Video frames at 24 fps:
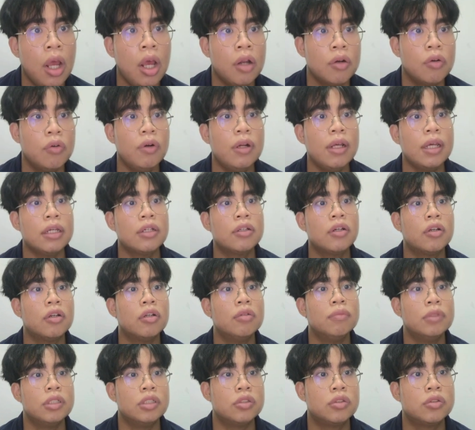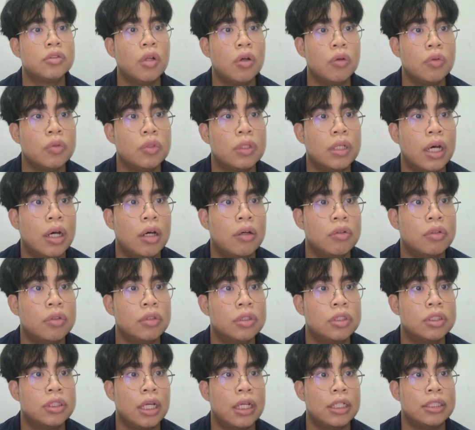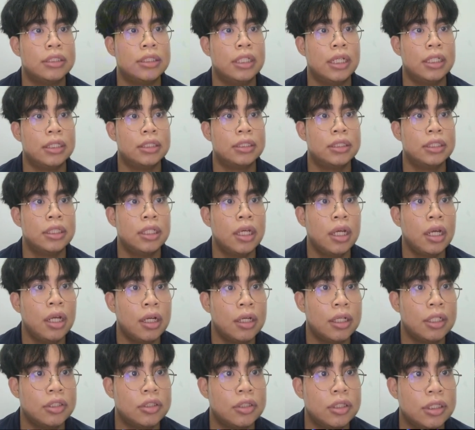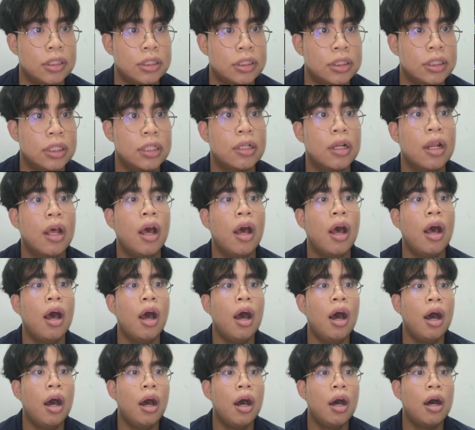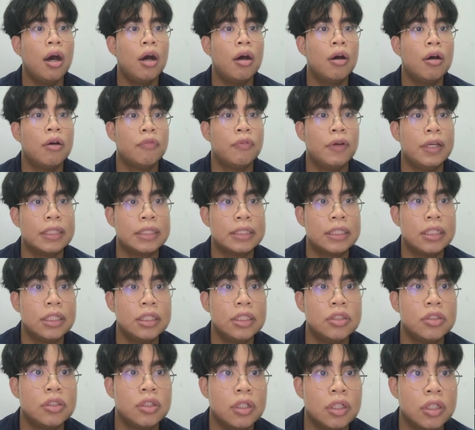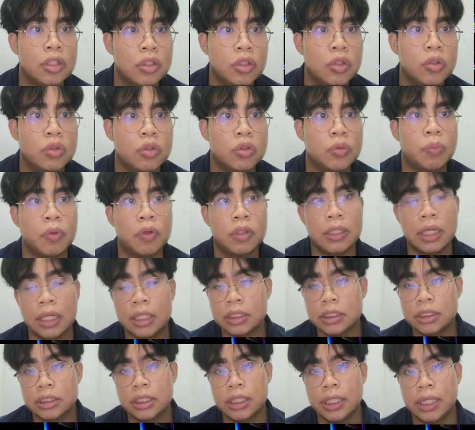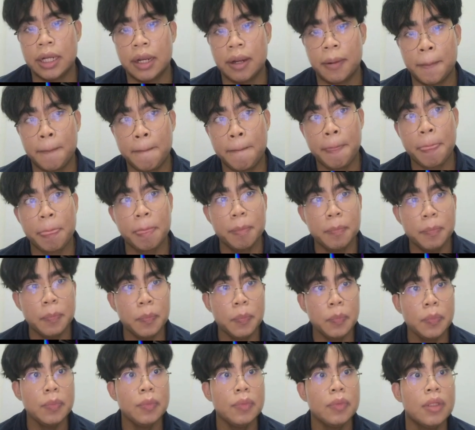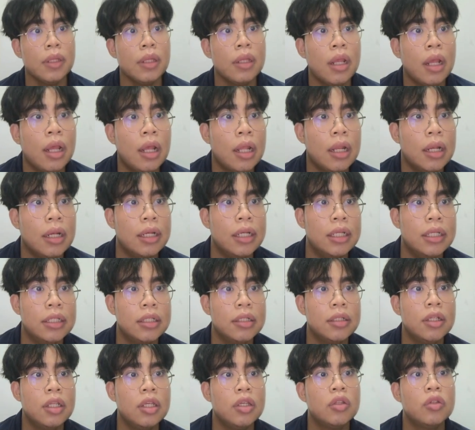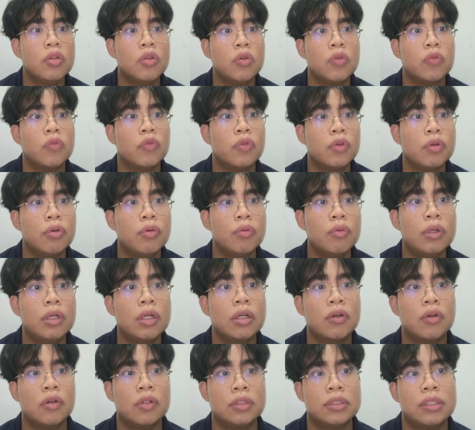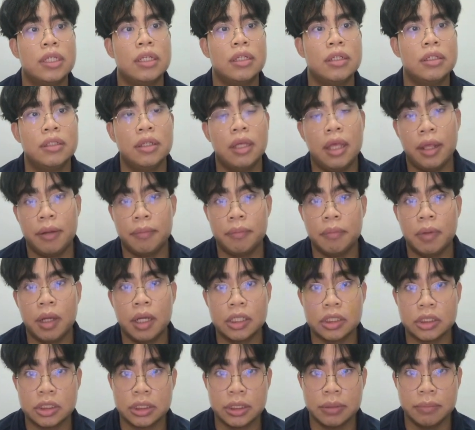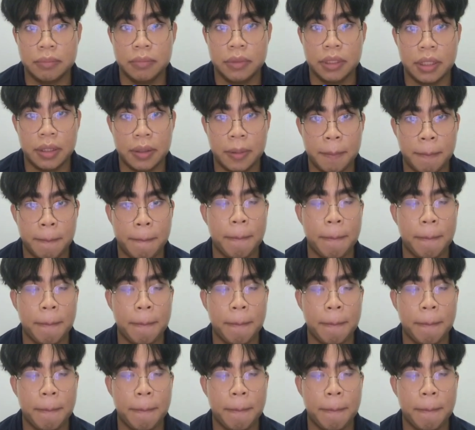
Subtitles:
During economic slowdown, such as recession, factories reduce production, leading to fewer container and bulk shipments.